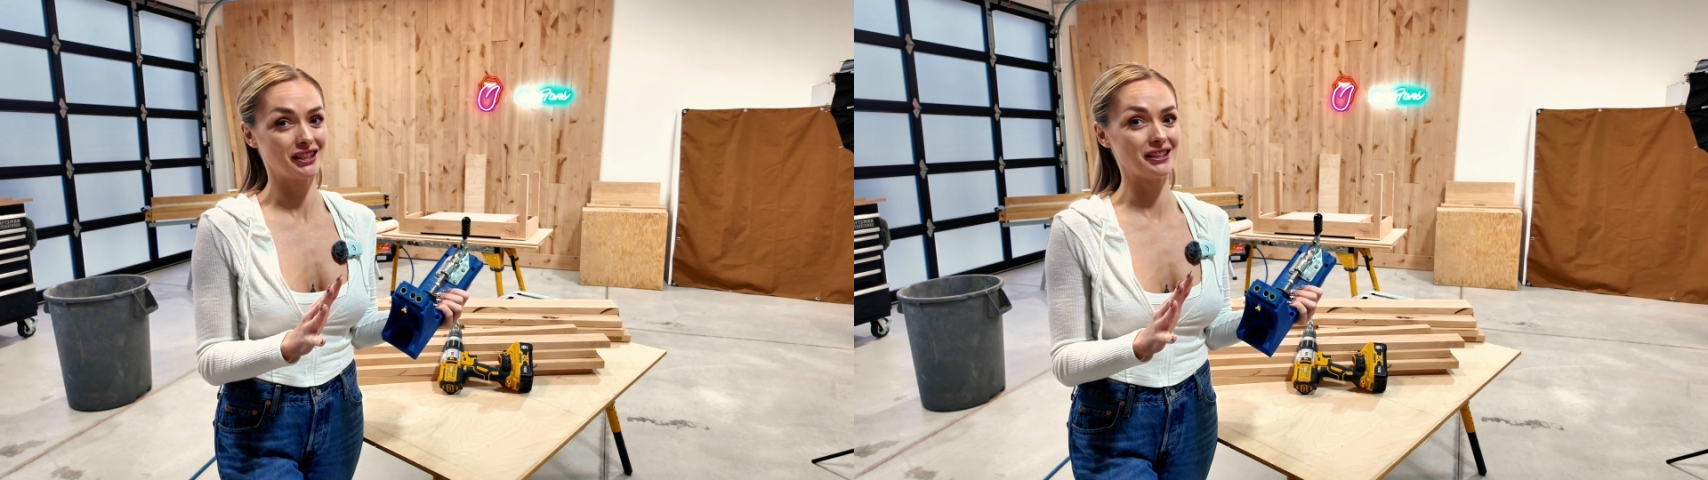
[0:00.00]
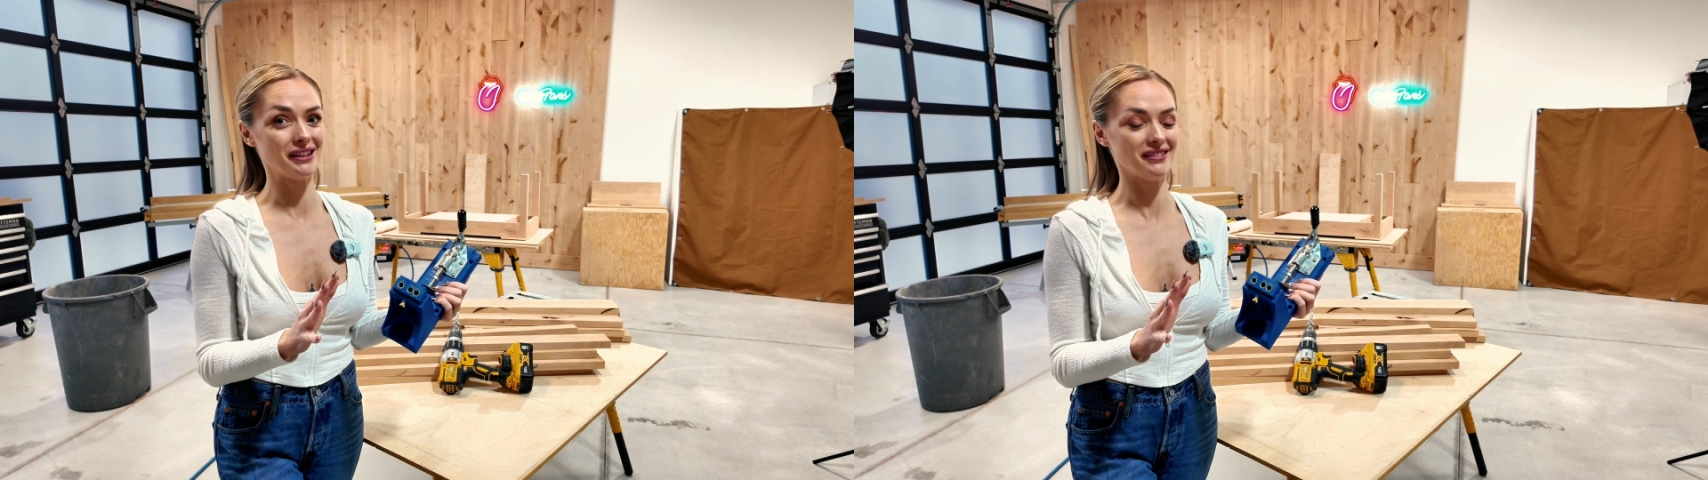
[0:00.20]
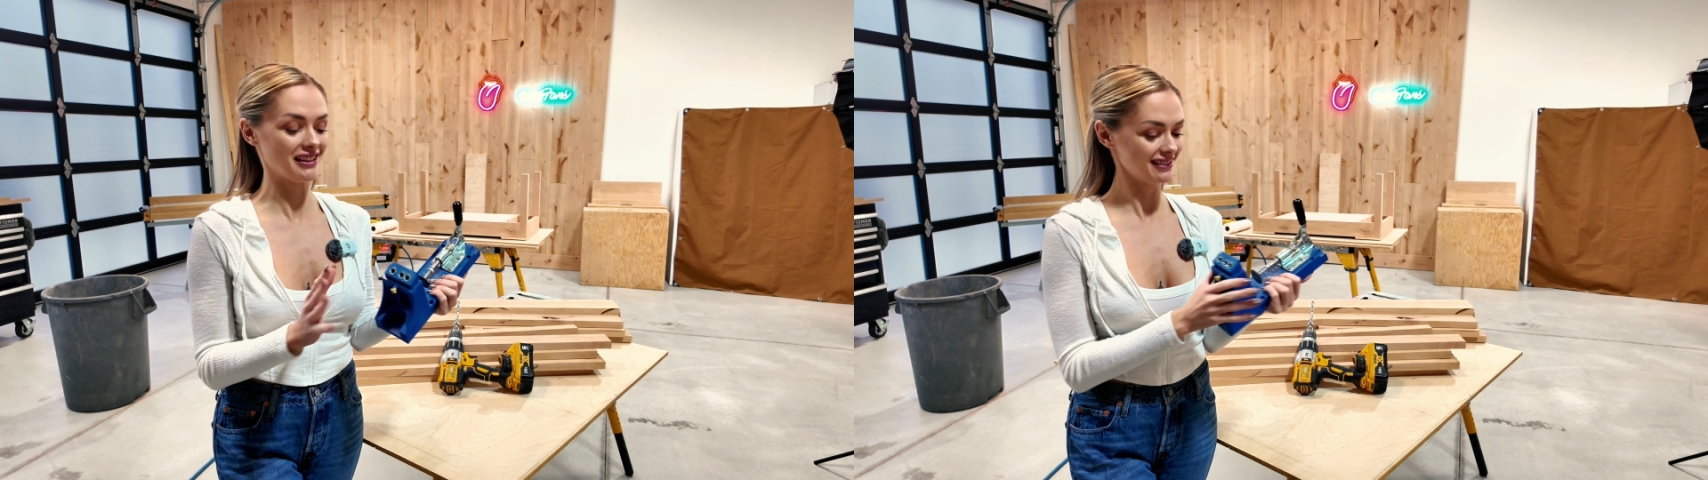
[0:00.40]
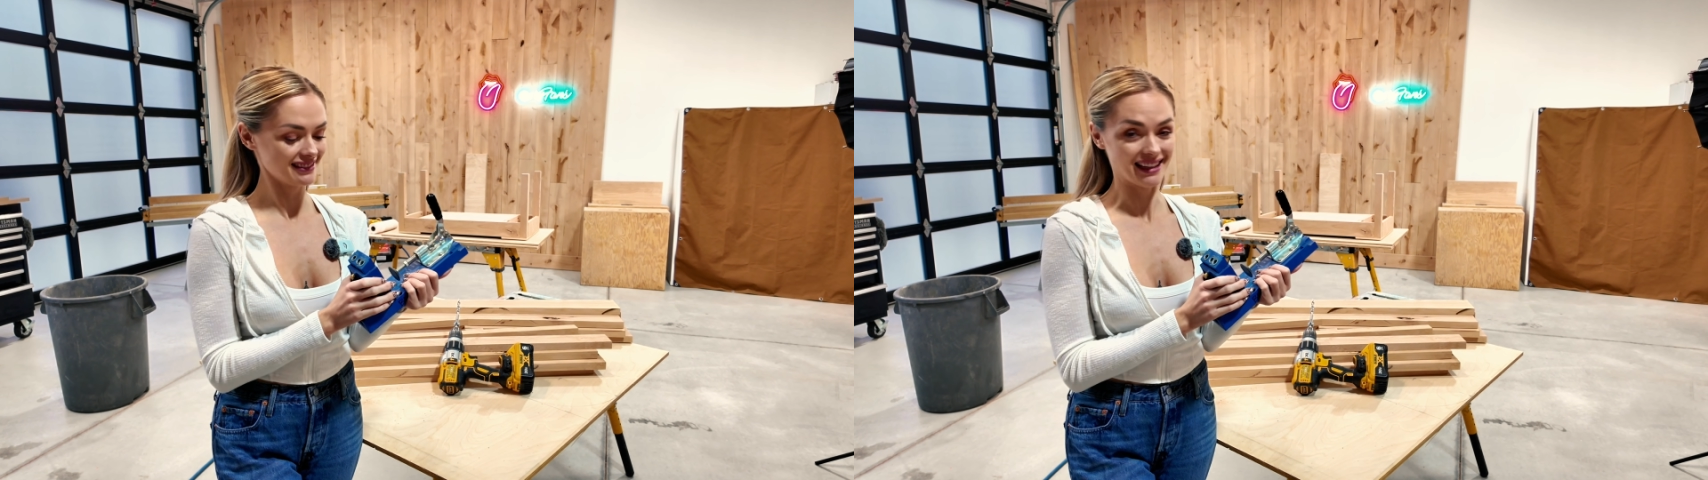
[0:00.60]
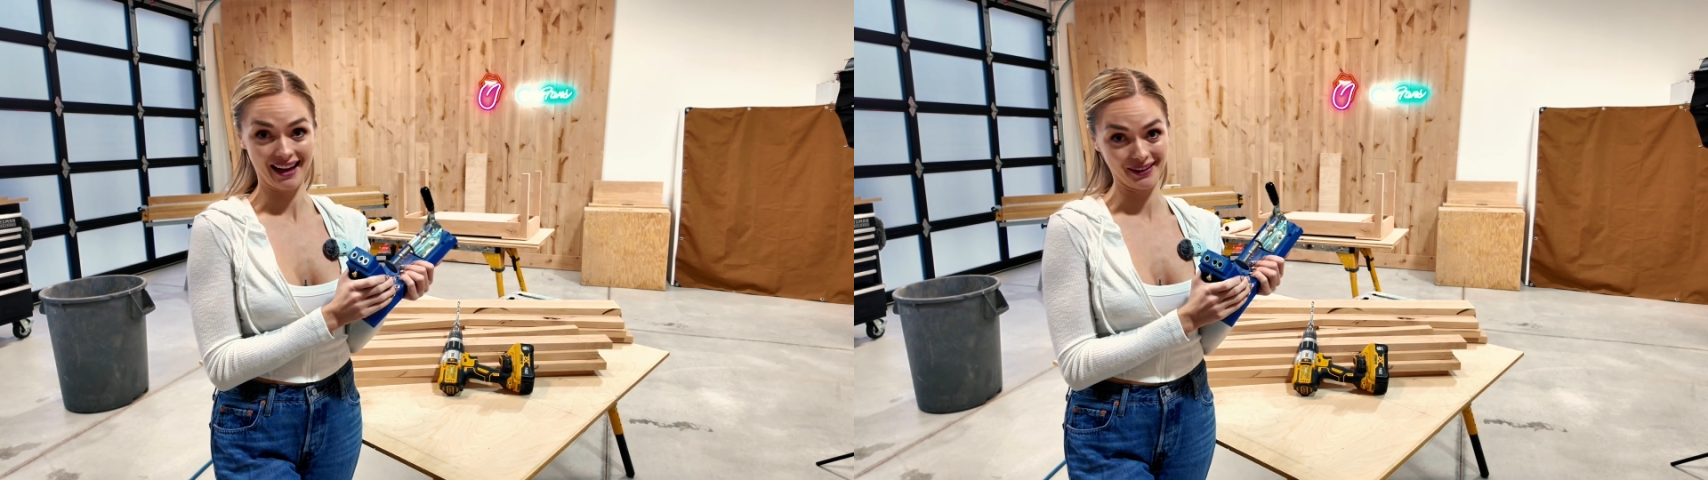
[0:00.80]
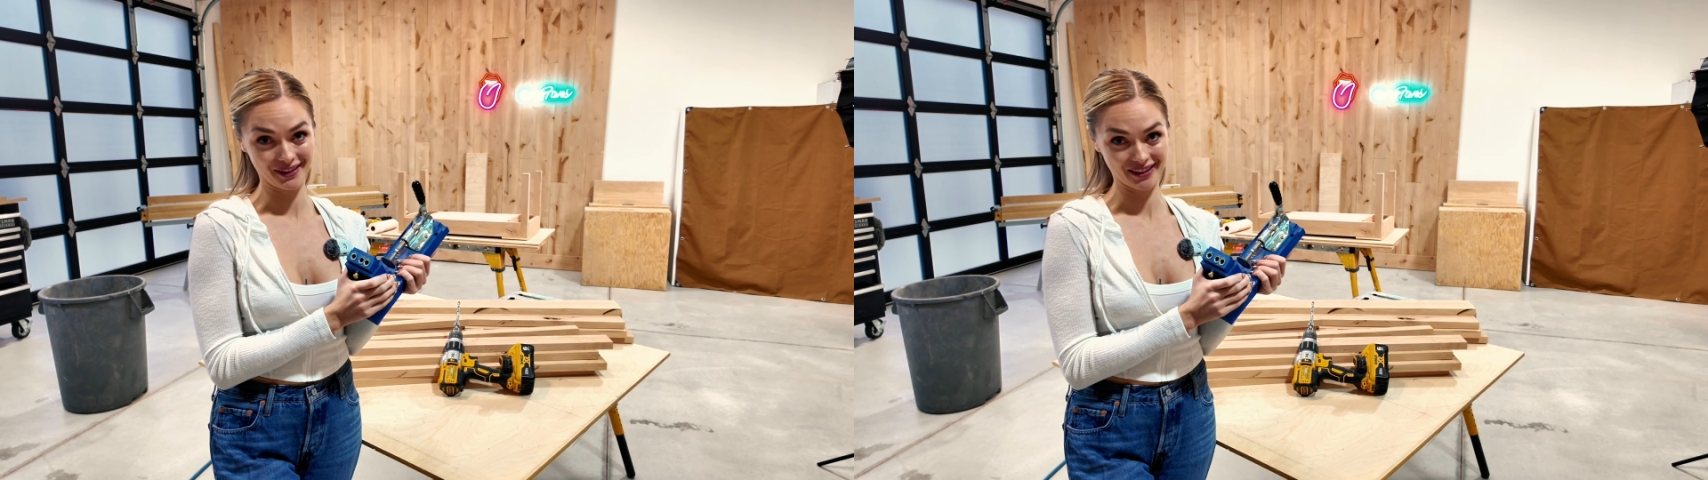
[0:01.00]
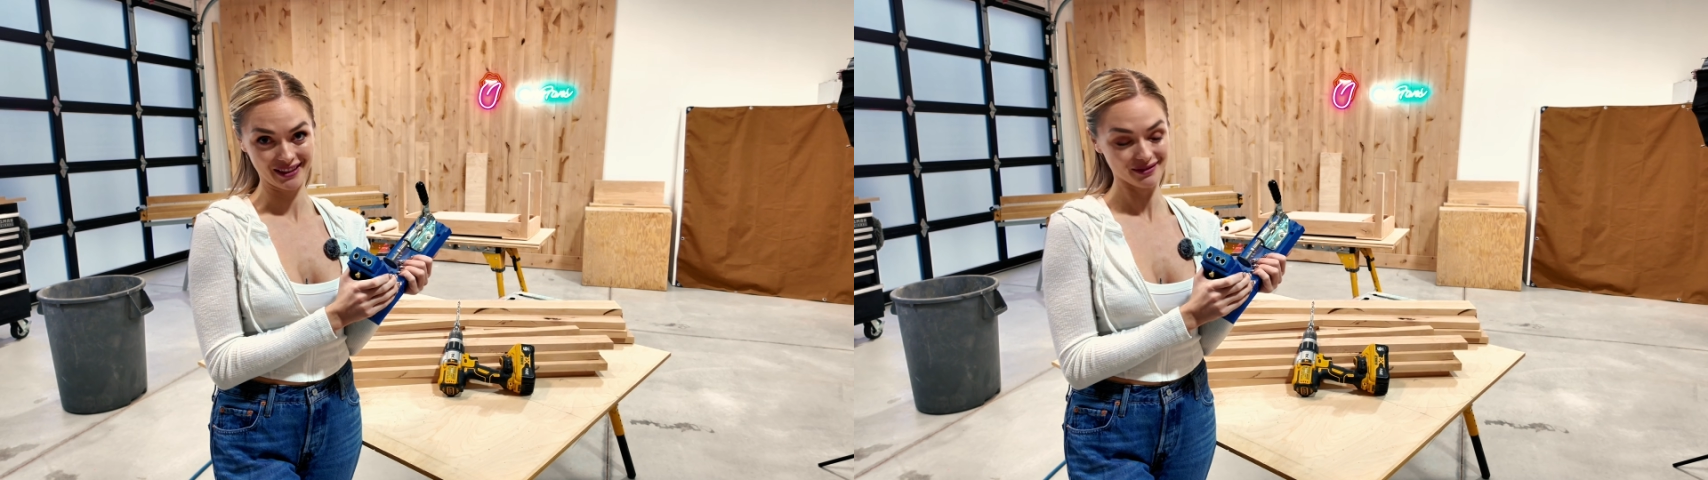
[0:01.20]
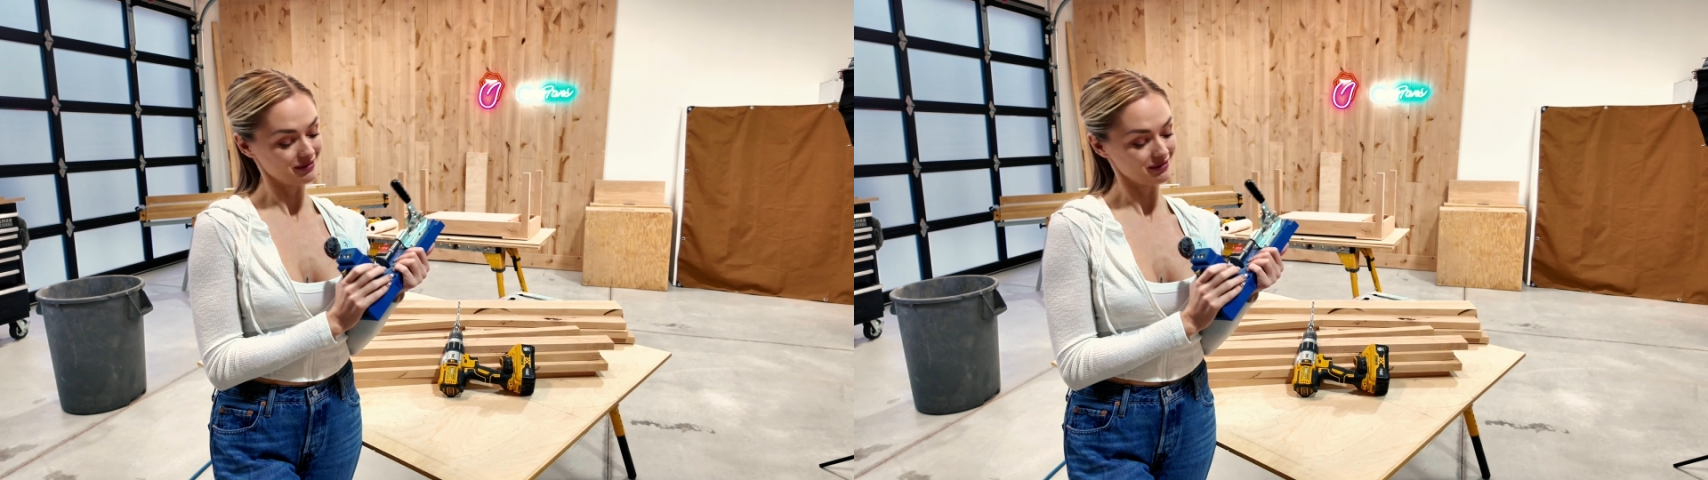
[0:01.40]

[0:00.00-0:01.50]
gonna love it. I love it.